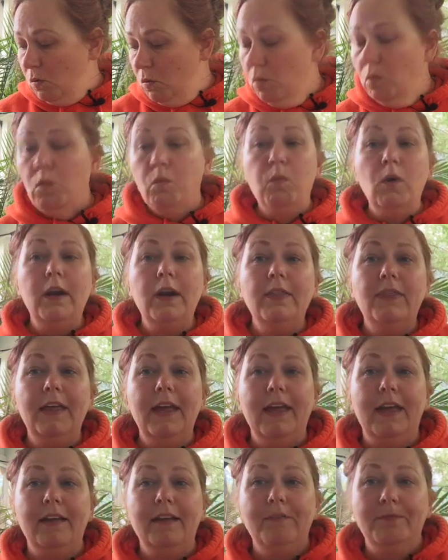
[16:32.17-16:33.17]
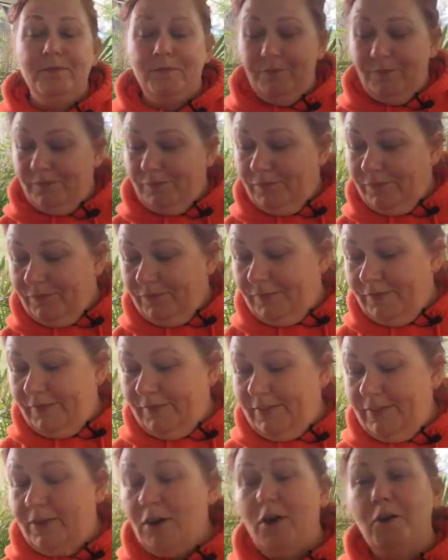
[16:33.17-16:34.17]
One thing,
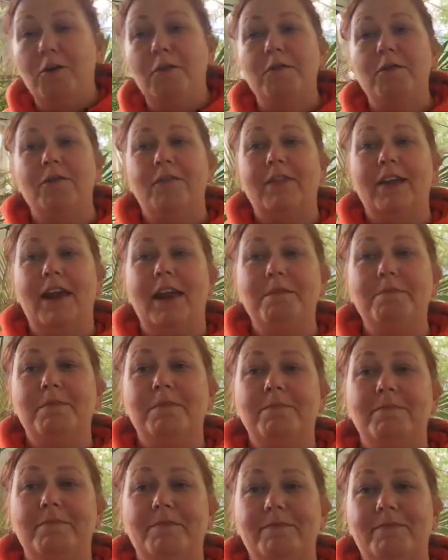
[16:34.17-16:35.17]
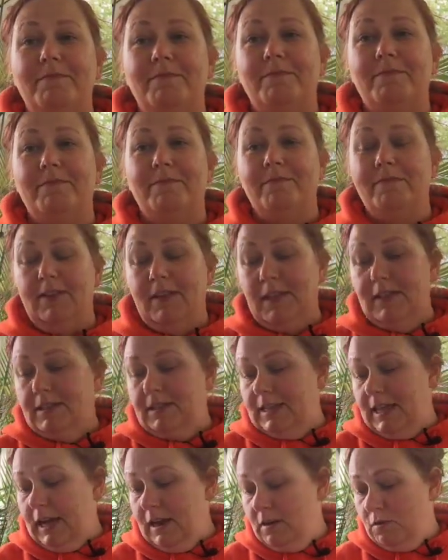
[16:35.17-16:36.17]
though,
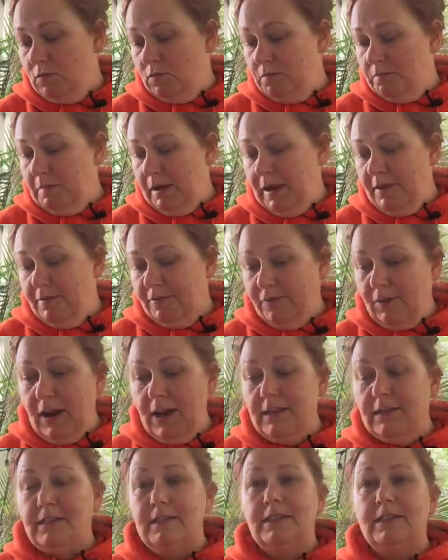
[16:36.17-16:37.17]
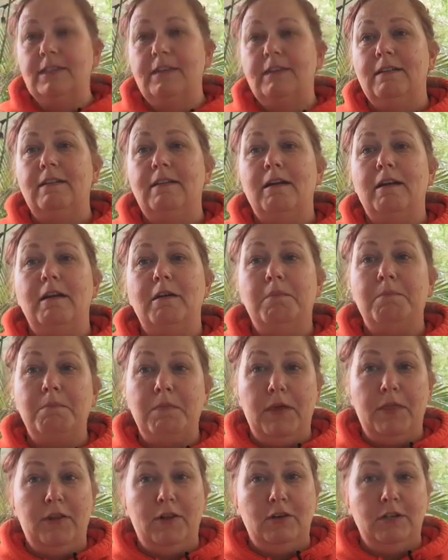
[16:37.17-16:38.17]
is that my friend's
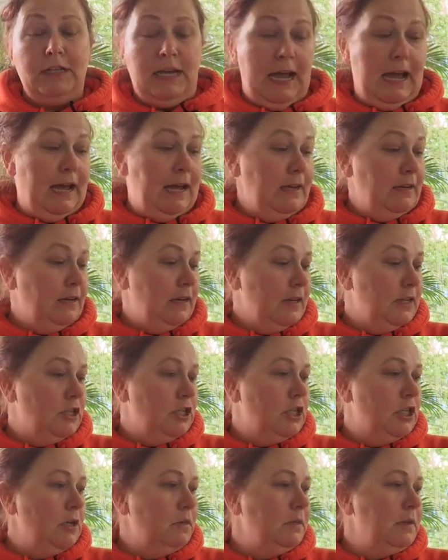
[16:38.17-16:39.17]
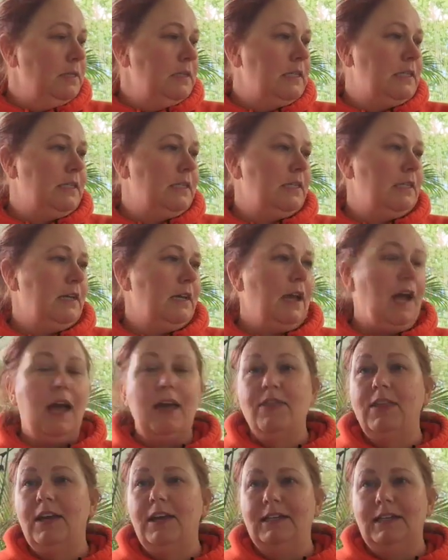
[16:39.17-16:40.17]
mother died, and she was, I
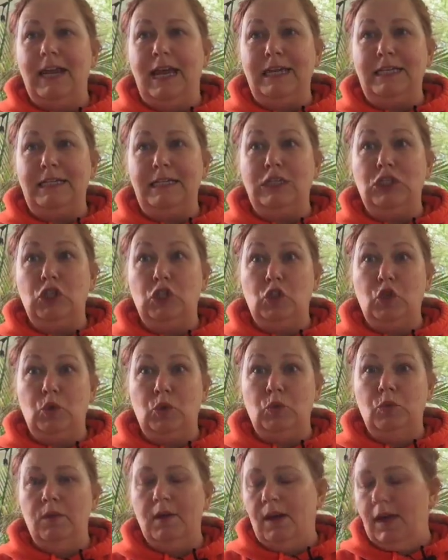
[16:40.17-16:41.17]
think, 92.